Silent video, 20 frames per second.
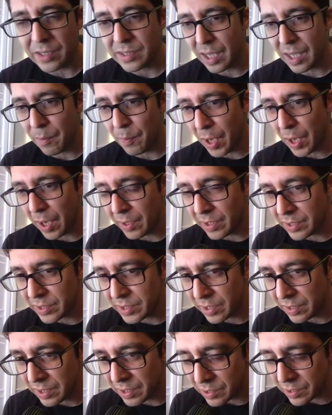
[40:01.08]
that bought
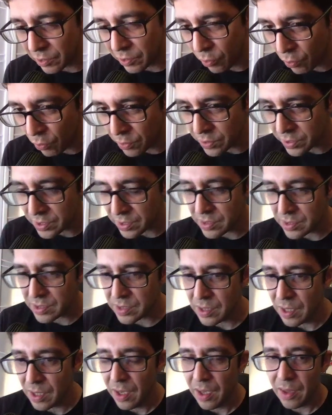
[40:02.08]
into these courses,
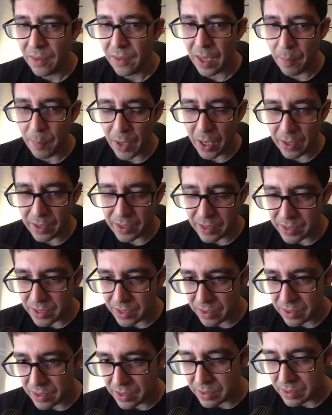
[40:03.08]
that bought into
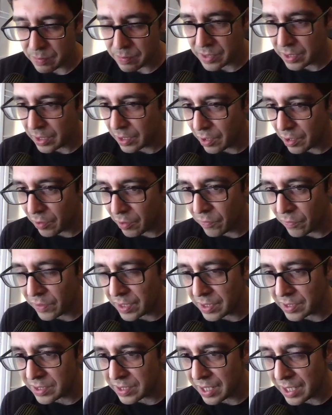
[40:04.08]
this, you know,
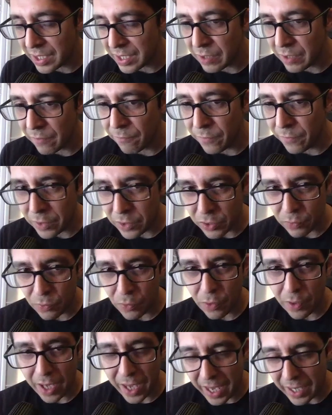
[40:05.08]
this
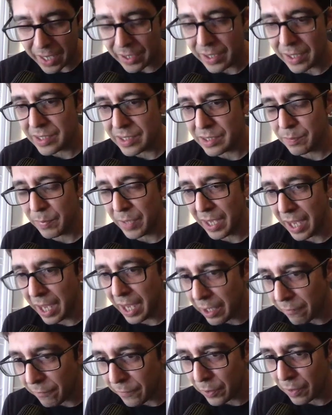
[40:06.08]
individual and his
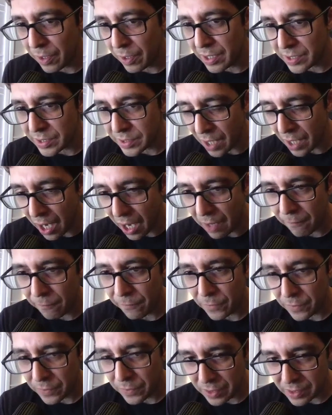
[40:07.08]
behavior. It's time
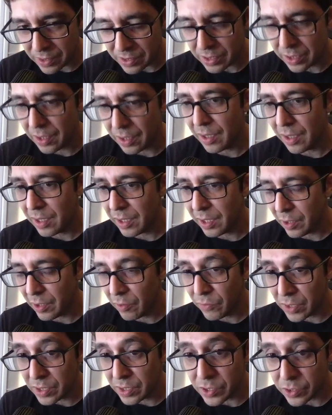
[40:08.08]
for this, you know,
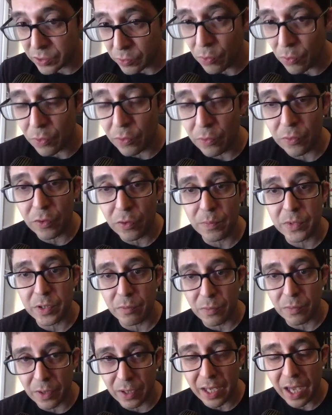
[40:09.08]
this soul group to
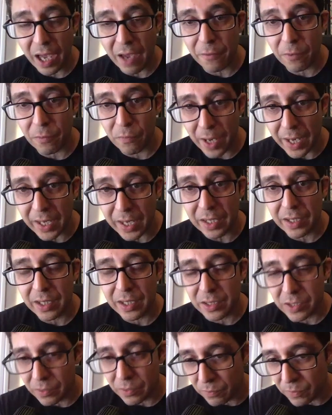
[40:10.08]
really have a reckoning,
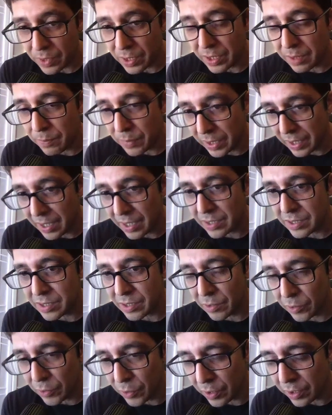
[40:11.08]
to really begin to
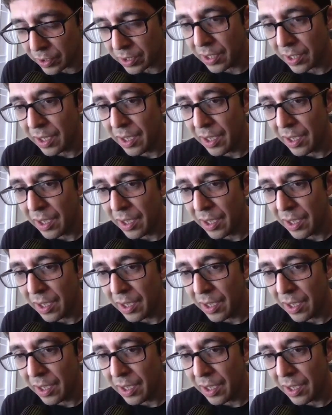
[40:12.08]
look